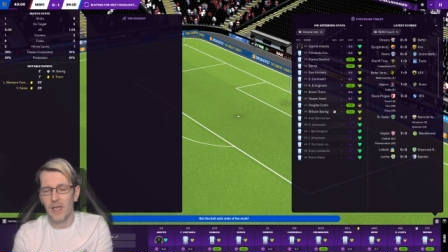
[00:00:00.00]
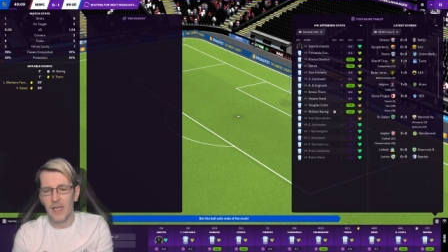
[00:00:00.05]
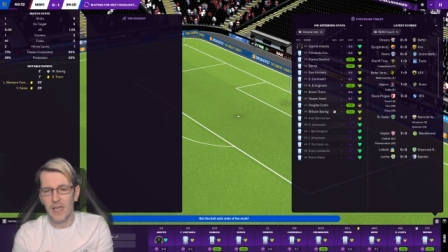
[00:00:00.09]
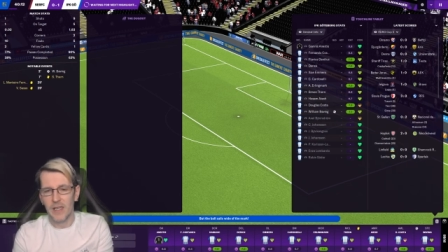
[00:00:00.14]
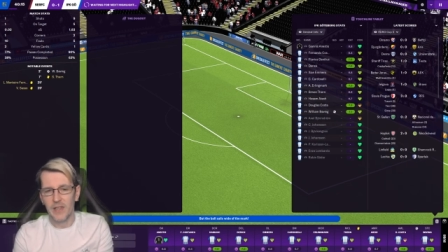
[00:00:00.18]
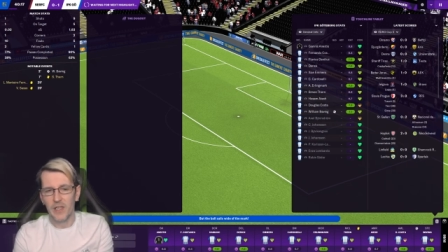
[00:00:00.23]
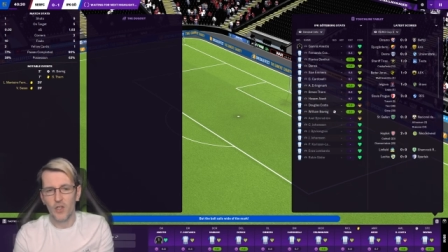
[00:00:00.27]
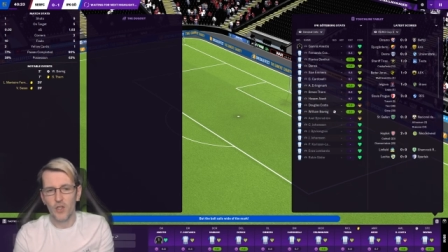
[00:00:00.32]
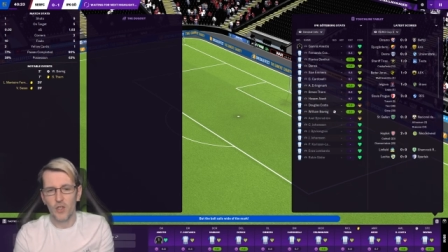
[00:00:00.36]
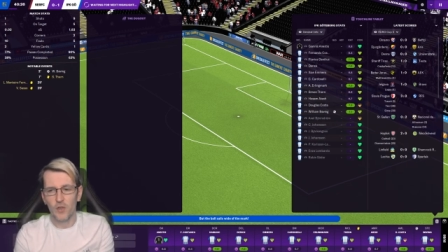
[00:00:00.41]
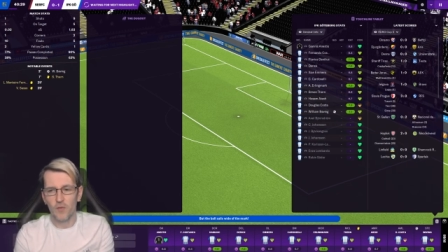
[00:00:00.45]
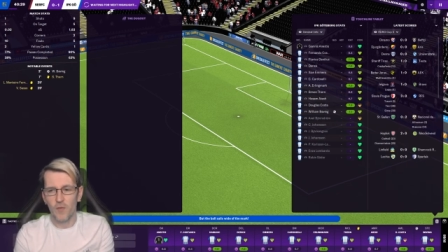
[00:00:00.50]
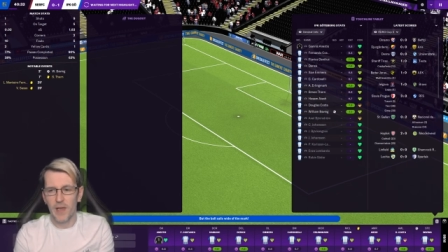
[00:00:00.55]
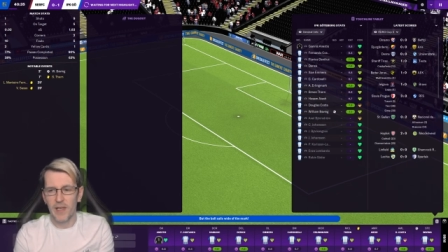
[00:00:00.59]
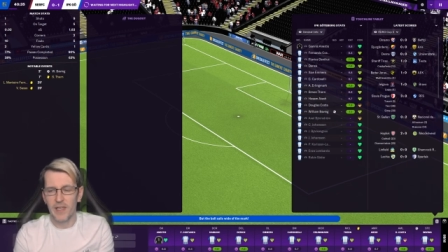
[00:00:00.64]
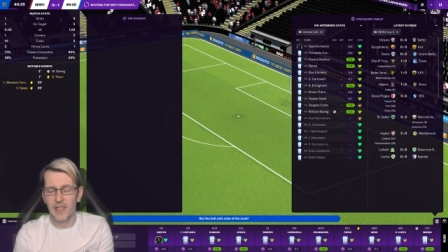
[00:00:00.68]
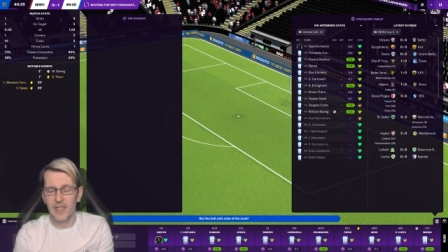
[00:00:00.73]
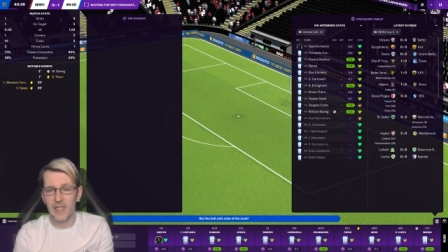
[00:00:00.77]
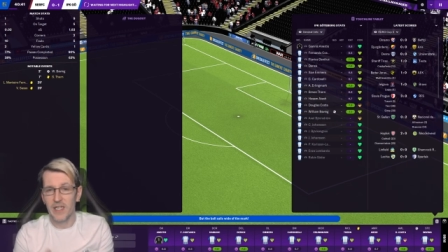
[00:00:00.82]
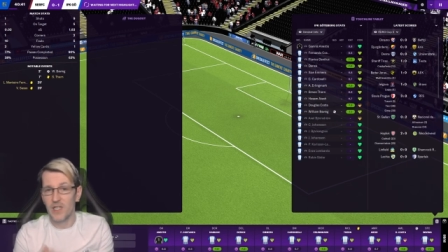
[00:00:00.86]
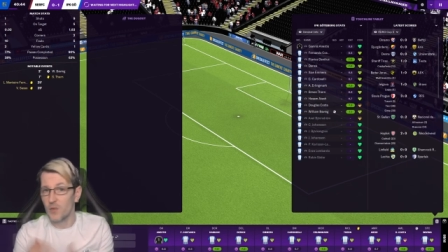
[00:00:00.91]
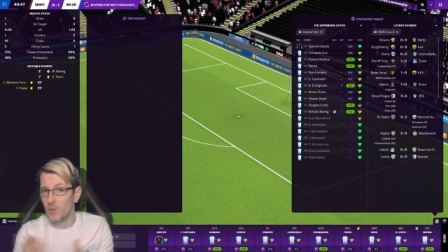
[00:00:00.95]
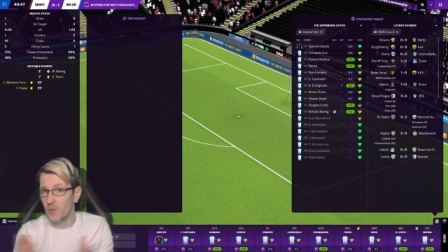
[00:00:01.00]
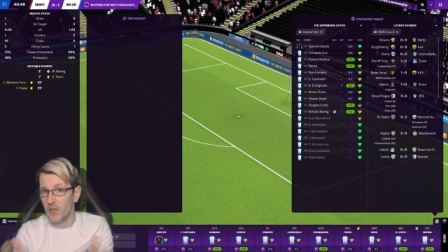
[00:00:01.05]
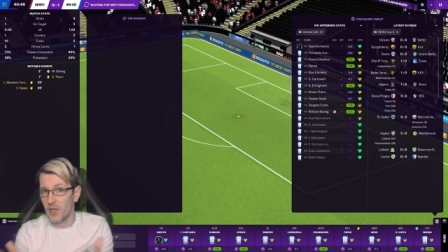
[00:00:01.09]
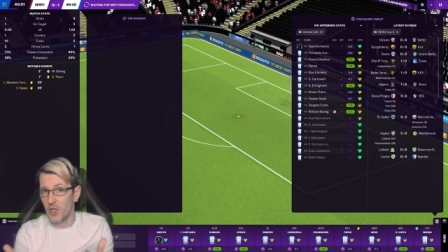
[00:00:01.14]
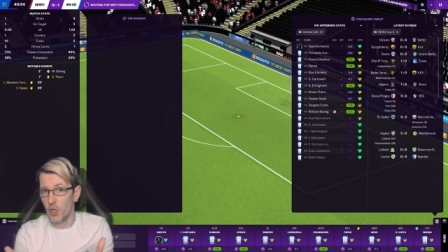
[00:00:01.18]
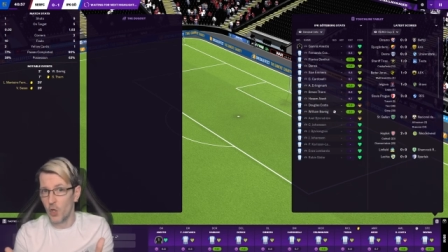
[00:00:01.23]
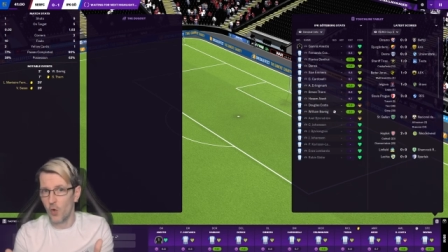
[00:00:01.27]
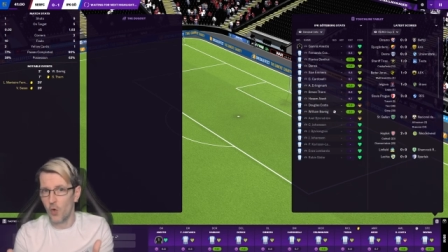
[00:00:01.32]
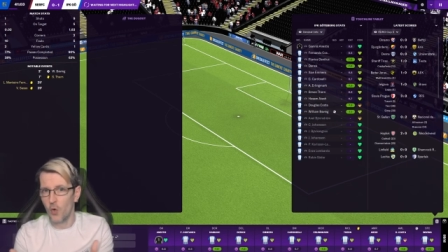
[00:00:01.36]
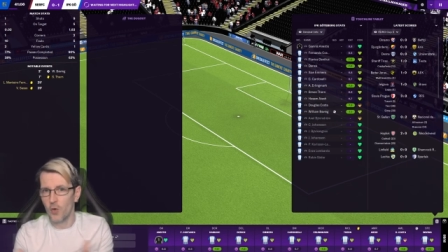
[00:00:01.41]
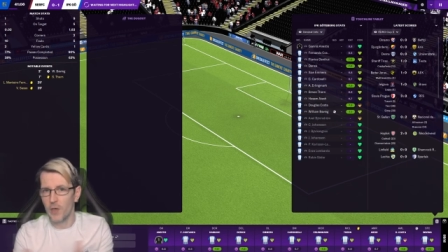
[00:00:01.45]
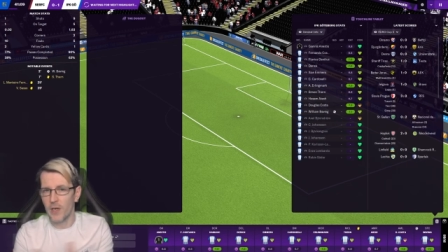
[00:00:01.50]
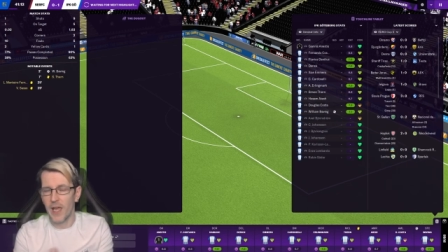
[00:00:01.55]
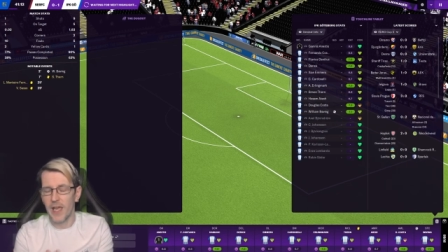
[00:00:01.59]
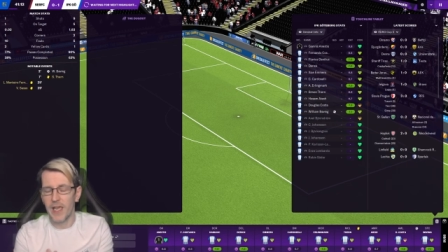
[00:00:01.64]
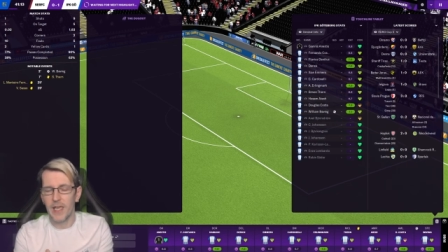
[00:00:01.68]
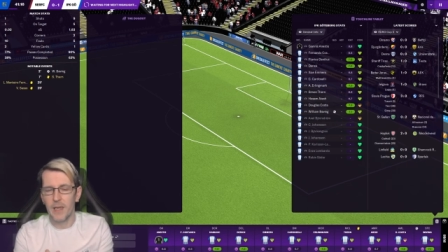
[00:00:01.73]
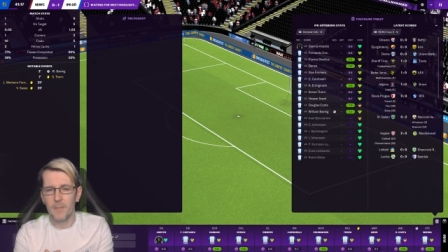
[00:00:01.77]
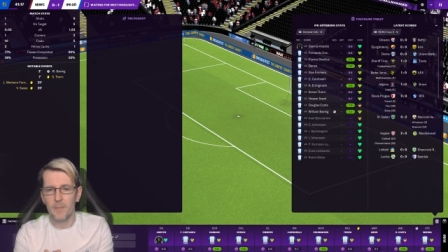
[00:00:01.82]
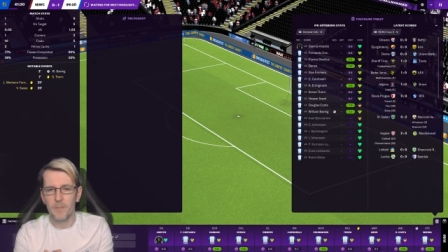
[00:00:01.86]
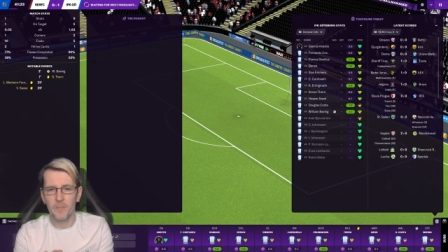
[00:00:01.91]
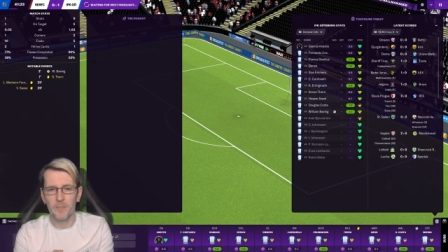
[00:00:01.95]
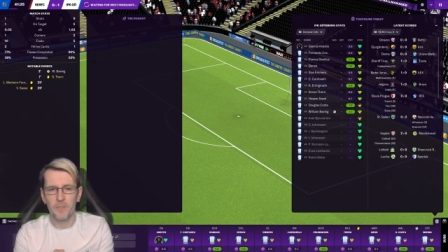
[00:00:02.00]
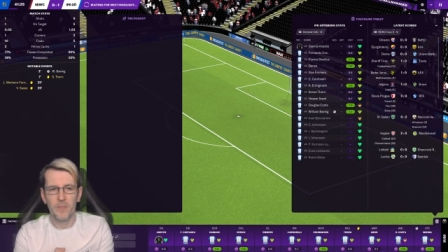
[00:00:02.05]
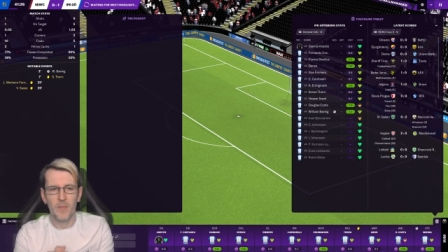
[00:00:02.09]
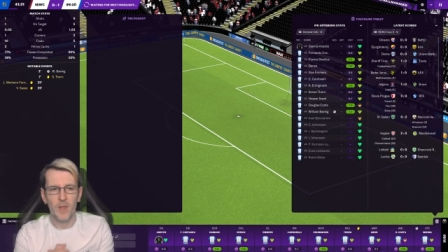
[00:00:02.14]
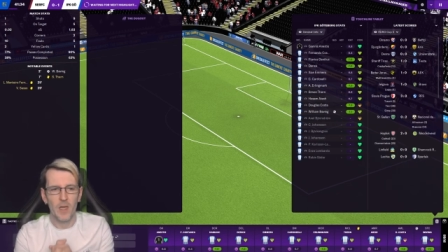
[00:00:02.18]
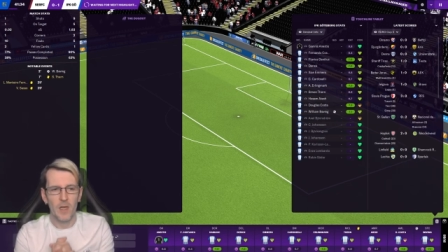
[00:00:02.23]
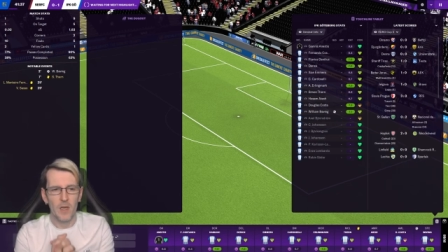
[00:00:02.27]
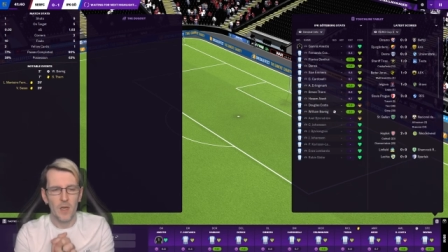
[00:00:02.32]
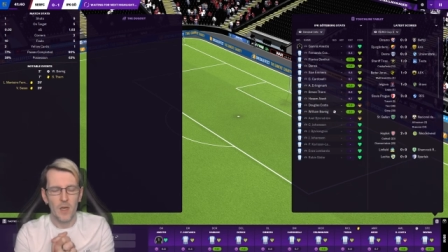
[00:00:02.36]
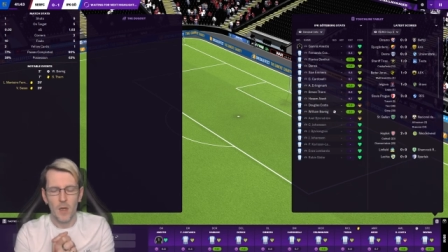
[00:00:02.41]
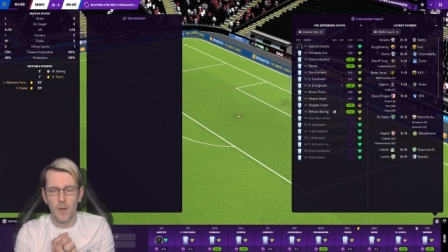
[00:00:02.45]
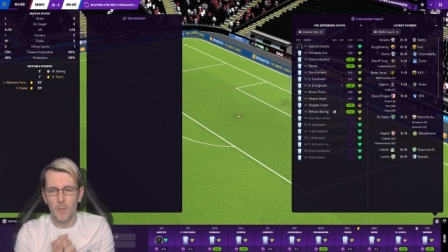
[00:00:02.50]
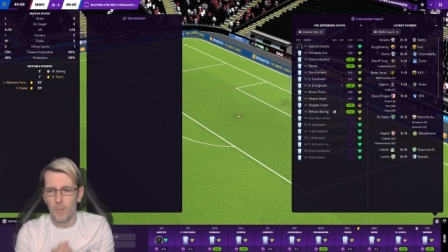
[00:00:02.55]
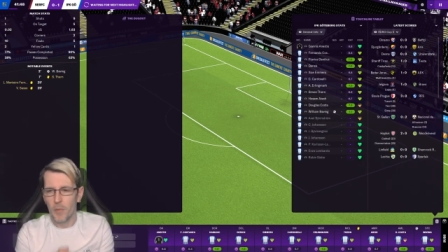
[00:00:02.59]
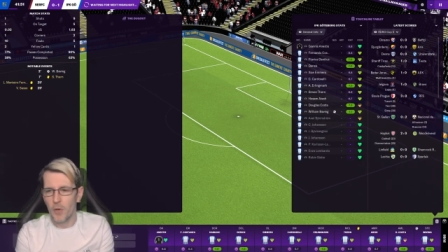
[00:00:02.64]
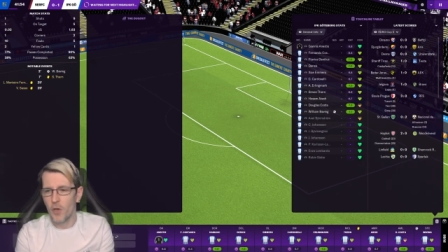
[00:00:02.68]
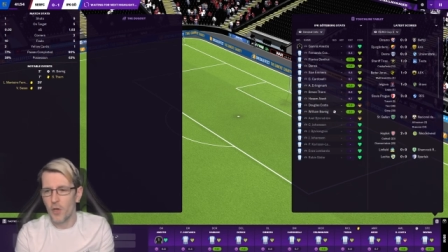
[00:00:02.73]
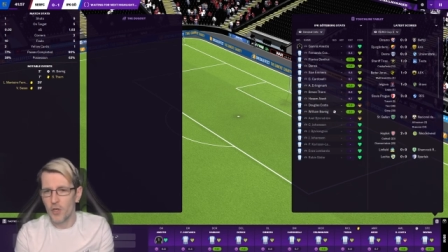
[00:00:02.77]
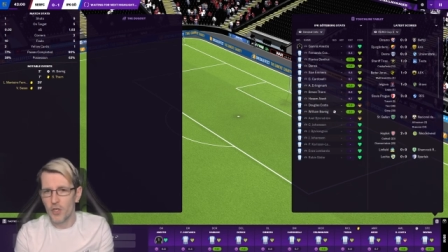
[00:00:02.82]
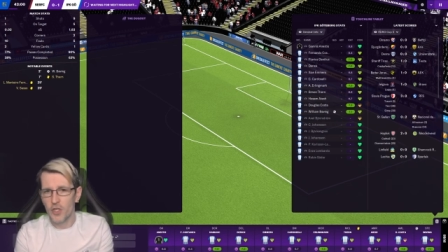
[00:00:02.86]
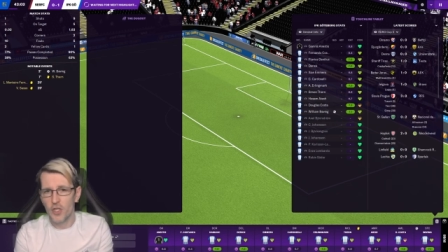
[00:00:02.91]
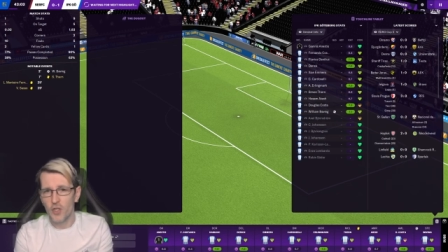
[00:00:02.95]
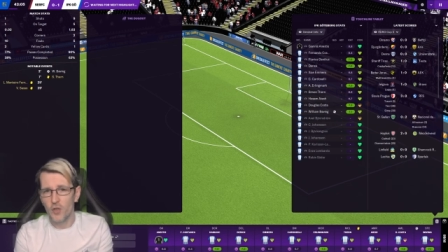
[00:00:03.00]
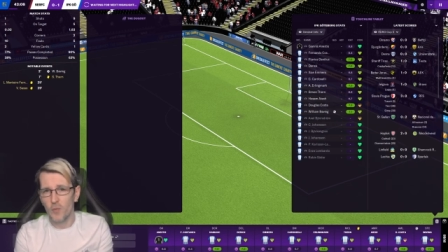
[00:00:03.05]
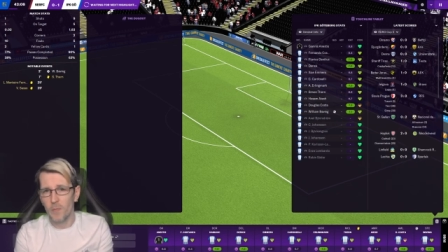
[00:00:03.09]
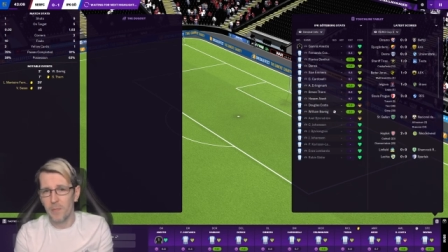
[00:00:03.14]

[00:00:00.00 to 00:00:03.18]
in the under 18s with your name, personal